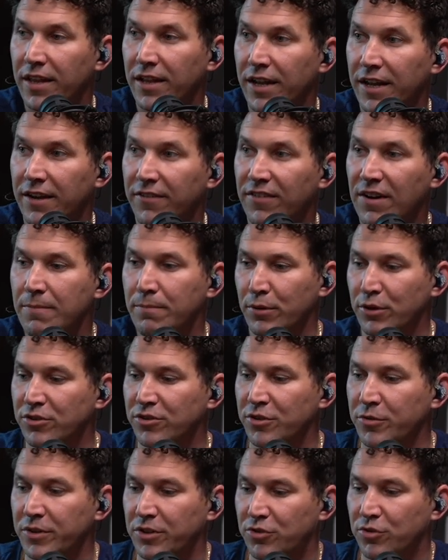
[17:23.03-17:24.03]
Like if I'm
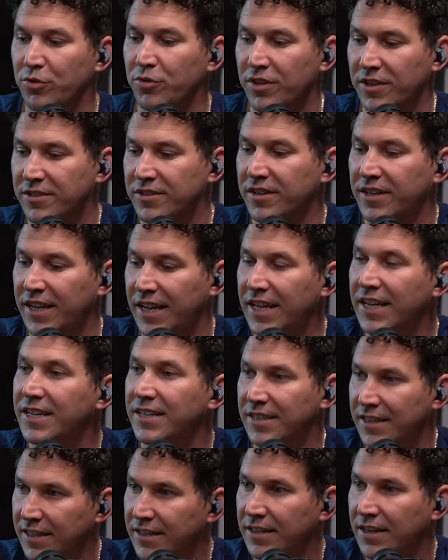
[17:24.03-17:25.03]
pursuing truth, it's mm-hmm. going to
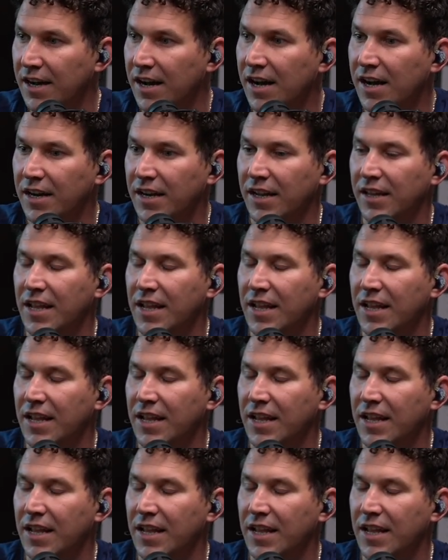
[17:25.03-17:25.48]
end in God, and